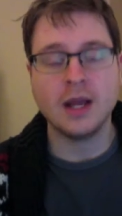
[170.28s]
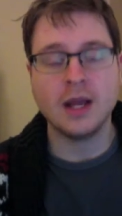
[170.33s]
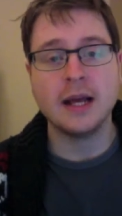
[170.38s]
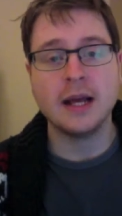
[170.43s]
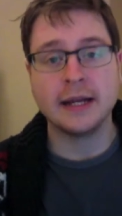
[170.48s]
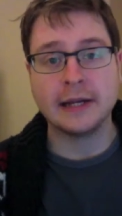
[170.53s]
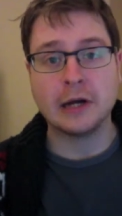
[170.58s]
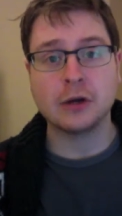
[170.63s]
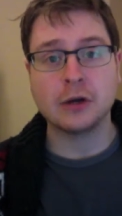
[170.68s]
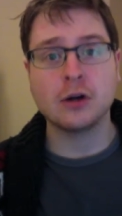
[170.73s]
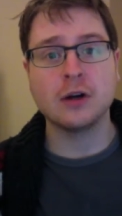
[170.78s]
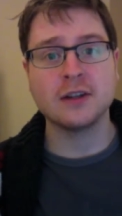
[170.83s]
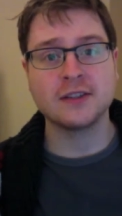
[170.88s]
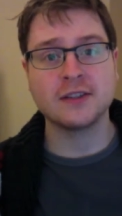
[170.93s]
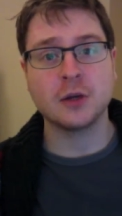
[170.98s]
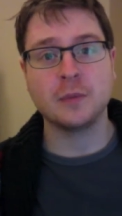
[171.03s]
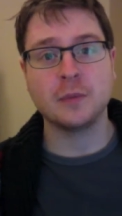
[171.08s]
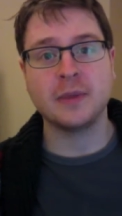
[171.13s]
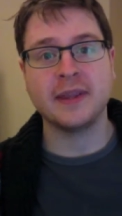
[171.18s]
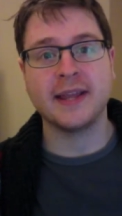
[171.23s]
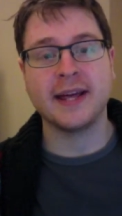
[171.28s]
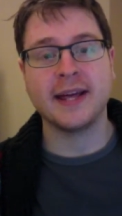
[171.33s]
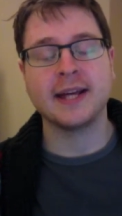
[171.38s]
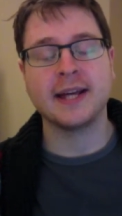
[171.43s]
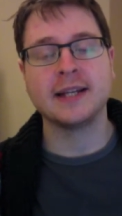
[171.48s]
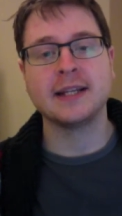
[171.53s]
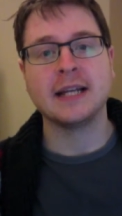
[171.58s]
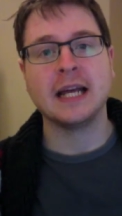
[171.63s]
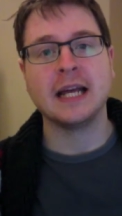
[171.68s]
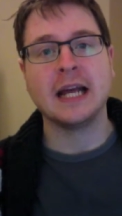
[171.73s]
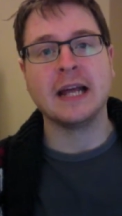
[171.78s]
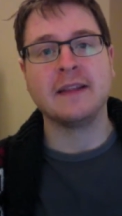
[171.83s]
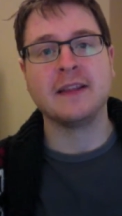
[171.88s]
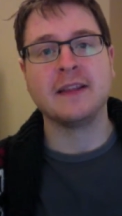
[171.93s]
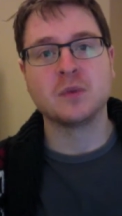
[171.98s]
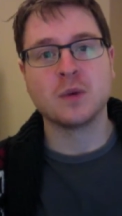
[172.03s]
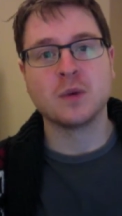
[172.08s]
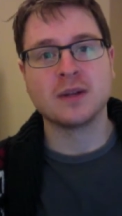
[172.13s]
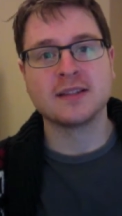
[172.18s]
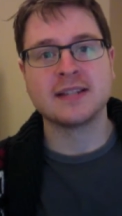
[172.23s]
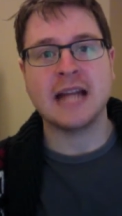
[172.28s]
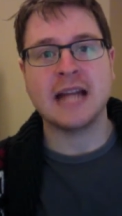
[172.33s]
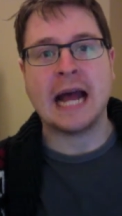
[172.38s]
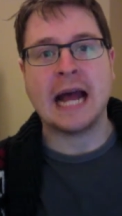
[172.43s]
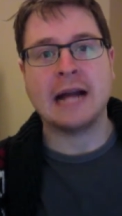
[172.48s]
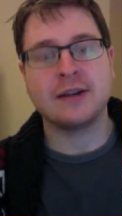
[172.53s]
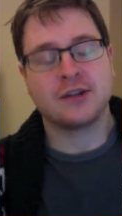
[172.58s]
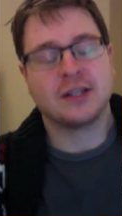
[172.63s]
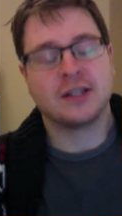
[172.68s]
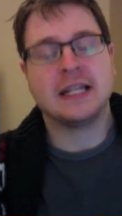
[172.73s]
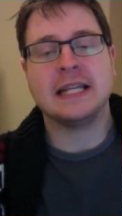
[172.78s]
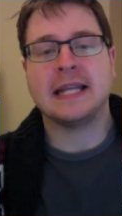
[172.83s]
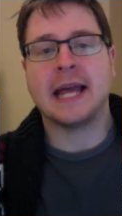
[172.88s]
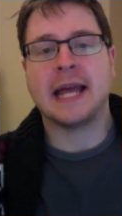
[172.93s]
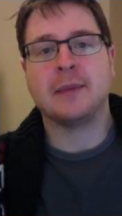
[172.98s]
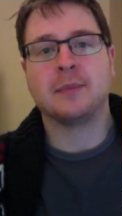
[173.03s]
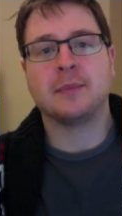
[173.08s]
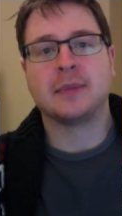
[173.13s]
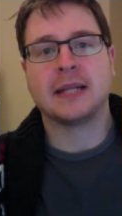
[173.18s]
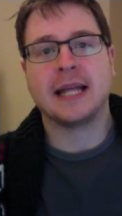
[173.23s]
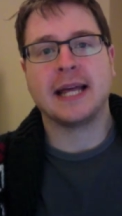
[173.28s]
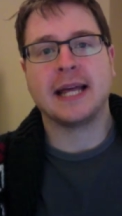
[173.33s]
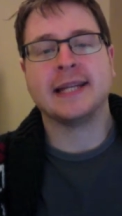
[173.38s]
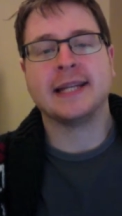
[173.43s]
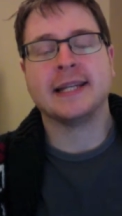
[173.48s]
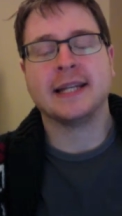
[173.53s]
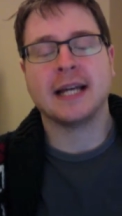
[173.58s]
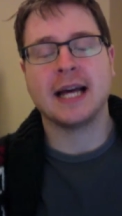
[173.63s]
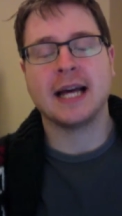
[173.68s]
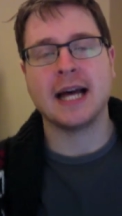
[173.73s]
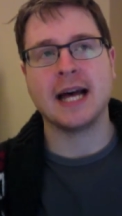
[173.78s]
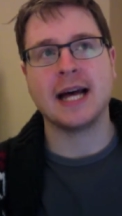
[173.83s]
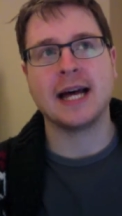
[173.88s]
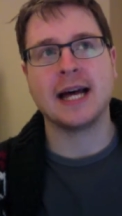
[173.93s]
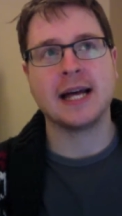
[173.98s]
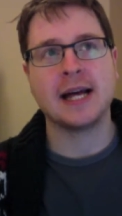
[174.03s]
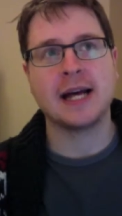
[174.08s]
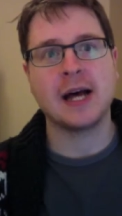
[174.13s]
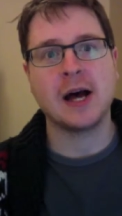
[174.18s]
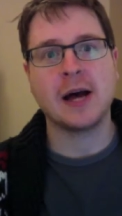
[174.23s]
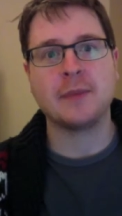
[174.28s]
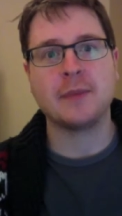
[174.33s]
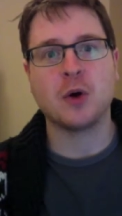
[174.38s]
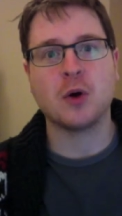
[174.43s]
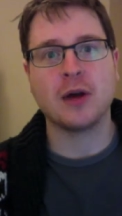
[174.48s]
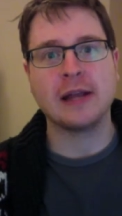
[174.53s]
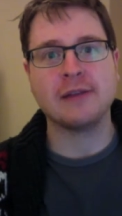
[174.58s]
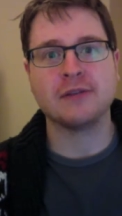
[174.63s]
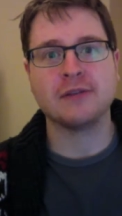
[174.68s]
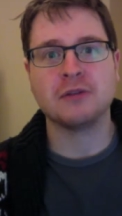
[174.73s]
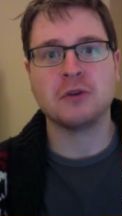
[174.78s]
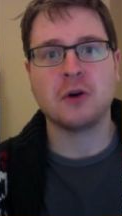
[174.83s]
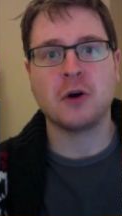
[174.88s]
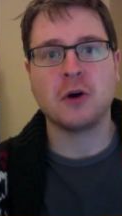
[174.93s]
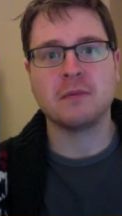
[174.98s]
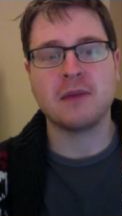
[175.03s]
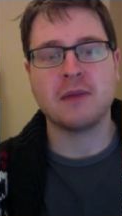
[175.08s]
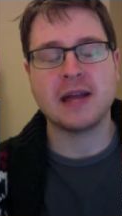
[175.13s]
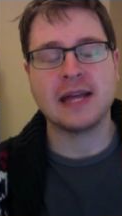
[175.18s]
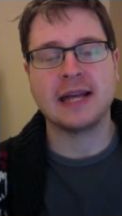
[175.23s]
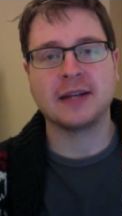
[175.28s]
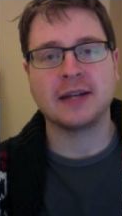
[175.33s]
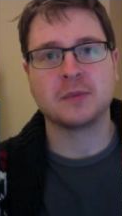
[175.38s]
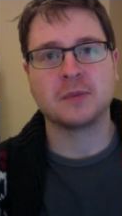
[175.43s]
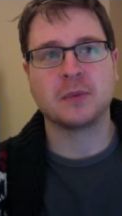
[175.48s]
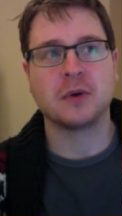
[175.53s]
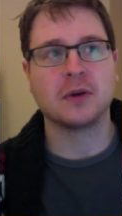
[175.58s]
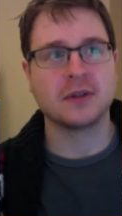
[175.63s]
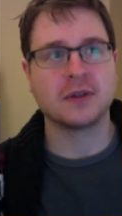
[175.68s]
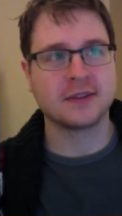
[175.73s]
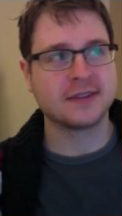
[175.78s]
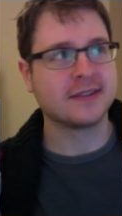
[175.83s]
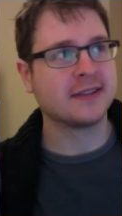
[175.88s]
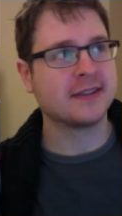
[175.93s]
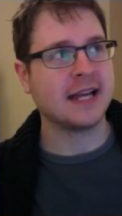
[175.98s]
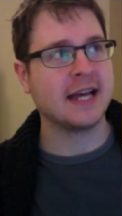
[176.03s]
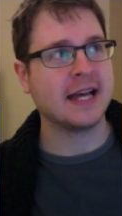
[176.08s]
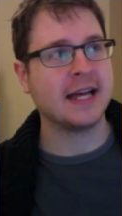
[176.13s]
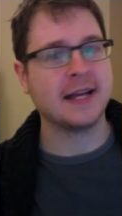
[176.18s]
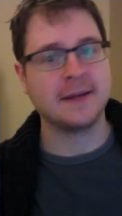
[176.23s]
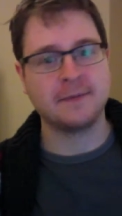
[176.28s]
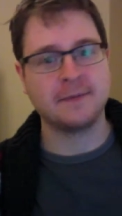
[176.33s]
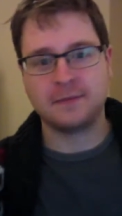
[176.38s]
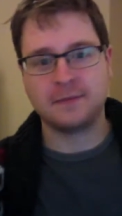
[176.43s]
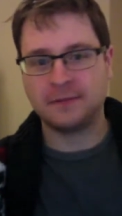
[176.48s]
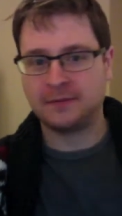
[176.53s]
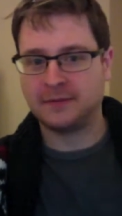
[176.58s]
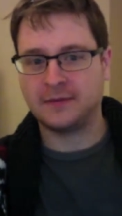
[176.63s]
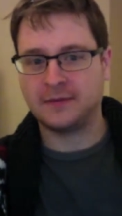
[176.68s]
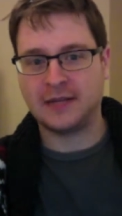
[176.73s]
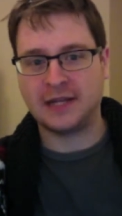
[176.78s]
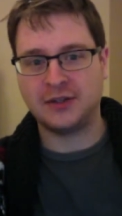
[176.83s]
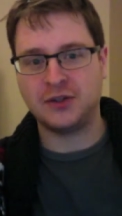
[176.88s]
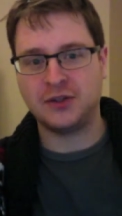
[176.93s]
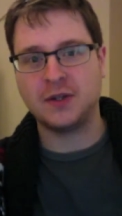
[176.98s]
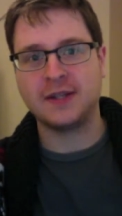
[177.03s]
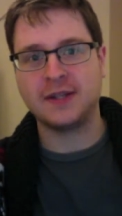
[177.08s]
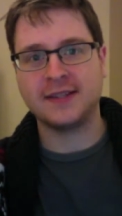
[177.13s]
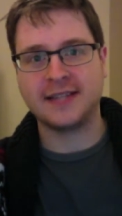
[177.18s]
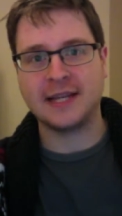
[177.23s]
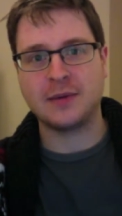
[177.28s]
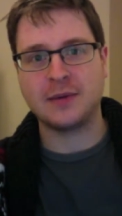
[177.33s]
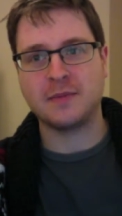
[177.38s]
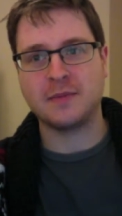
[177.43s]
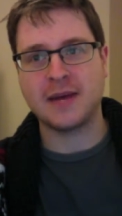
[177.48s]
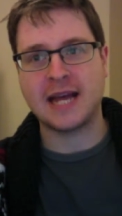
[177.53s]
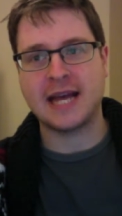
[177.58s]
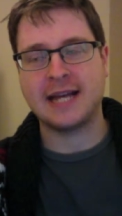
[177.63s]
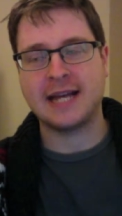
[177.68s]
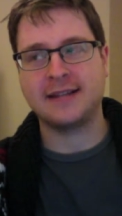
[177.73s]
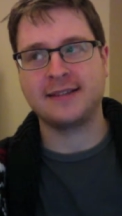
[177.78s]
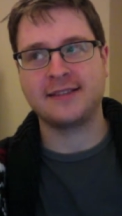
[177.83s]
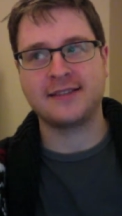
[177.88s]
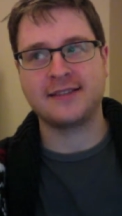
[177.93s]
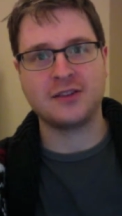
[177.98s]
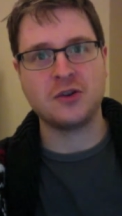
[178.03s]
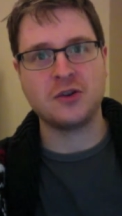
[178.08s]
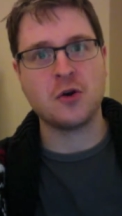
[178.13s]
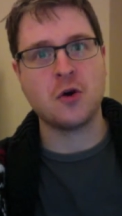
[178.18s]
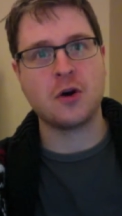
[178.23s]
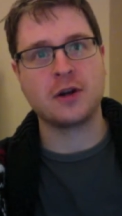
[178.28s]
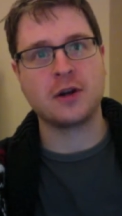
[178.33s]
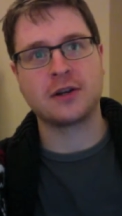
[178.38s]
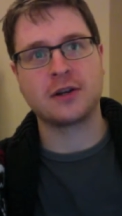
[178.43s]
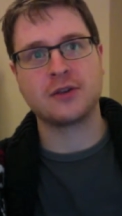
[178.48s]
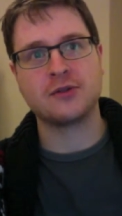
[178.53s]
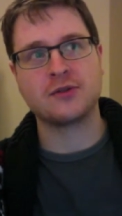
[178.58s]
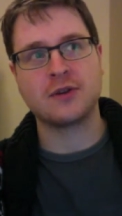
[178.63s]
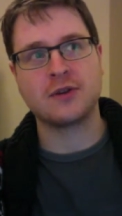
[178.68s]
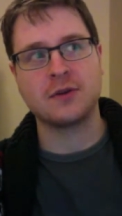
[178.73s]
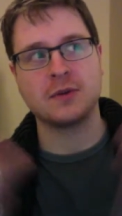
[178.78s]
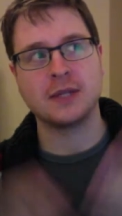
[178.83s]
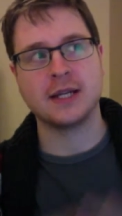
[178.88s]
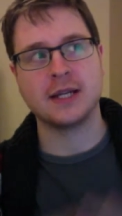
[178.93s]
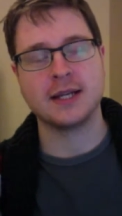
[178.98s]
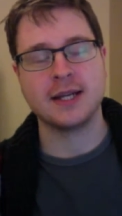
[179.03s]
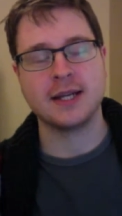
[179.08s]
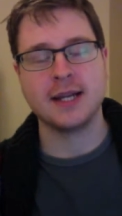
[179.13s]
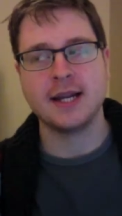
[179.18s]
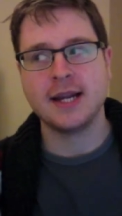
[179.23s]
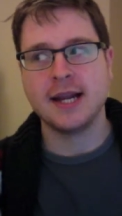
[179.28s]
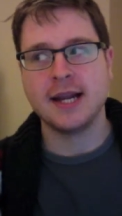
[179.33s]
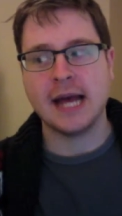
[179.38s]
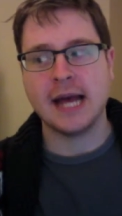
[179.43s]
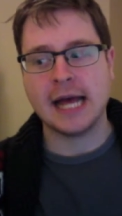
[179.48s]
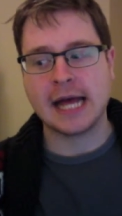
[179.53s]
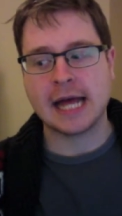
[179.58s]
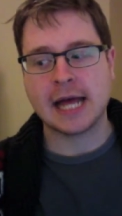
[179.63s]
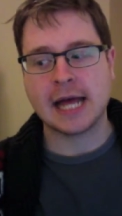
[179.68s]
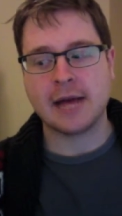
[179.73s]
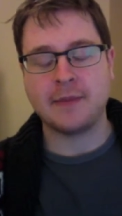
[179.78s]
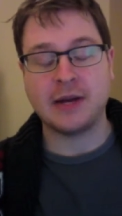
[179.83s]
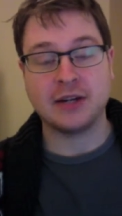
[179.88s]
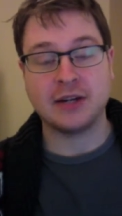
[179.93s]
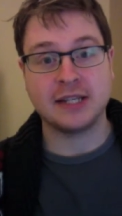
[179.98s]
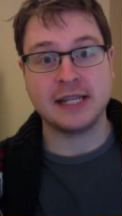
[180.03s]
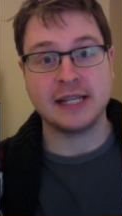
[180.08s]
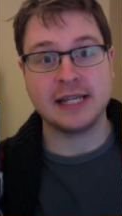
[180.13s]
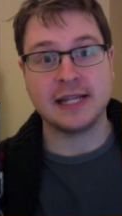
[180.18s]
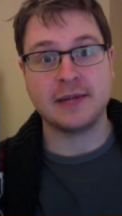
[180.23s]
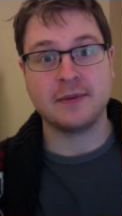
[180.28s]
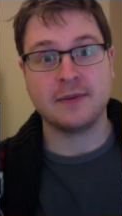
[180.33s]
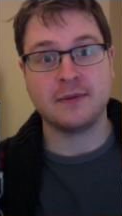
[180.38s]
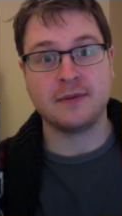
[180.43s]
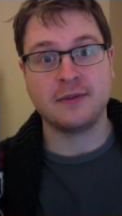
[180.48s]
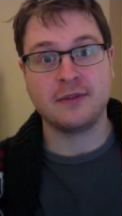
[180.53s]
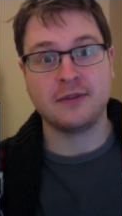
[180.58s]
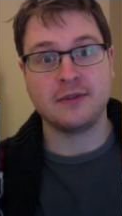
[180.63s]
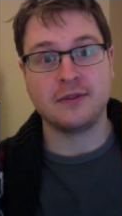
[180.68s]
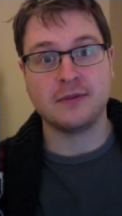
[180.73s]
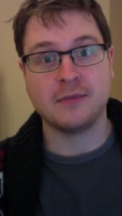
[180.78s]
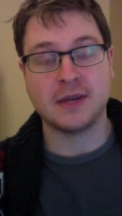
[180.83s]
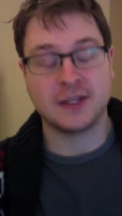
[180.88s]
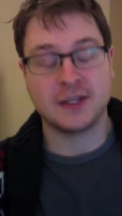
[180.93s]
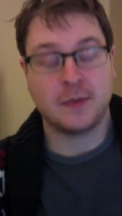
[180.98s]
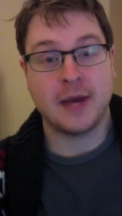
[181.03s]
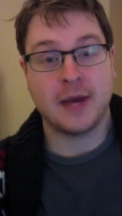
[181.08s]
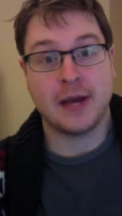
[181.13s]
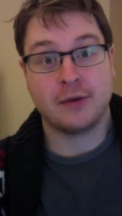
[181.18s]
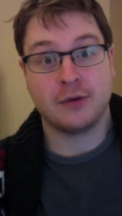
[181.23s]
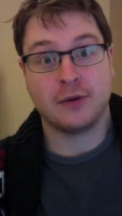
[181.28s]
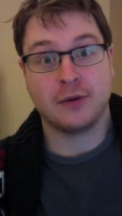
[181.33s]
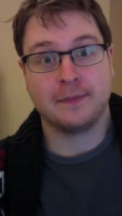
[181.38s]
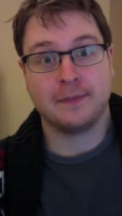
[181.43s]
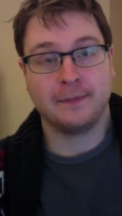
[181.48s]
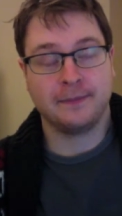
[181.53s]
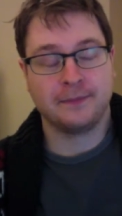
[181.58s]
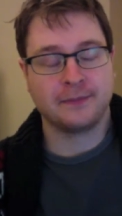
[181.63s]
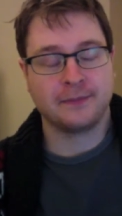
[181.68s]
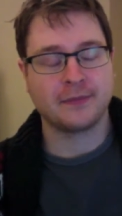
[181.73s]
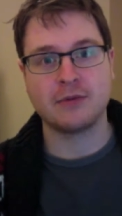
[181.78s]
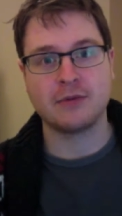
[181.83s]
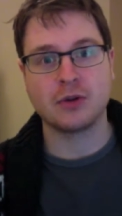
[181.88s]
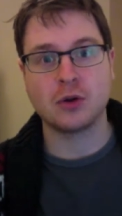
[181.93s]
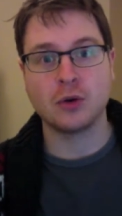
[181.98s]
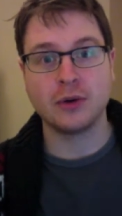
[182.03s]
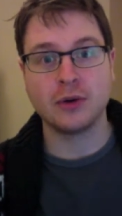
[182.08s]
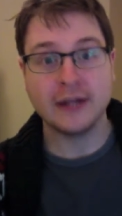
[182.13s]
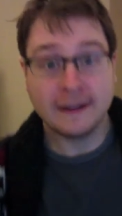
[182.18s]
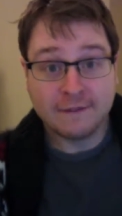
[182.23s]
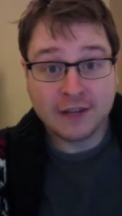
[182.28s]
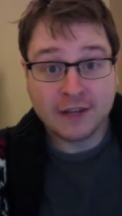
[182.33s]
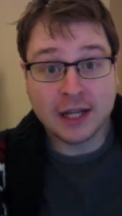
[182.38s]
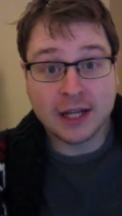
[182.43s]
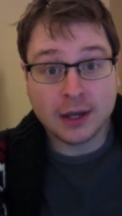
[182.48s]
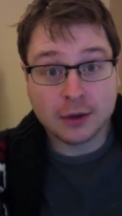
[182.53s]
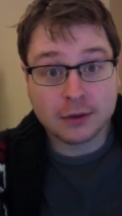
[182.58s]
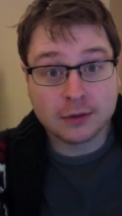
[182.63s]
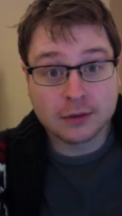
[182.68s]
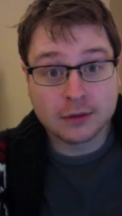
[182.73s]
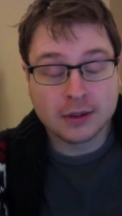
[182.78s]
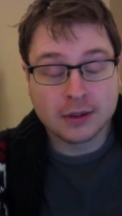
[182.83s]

Now I've got to stop you there. This wasn't actually gameplay. I'm not even on my Xbox, as you can see with my hands, not on a controller. I'm actually in my spare room, recording a video.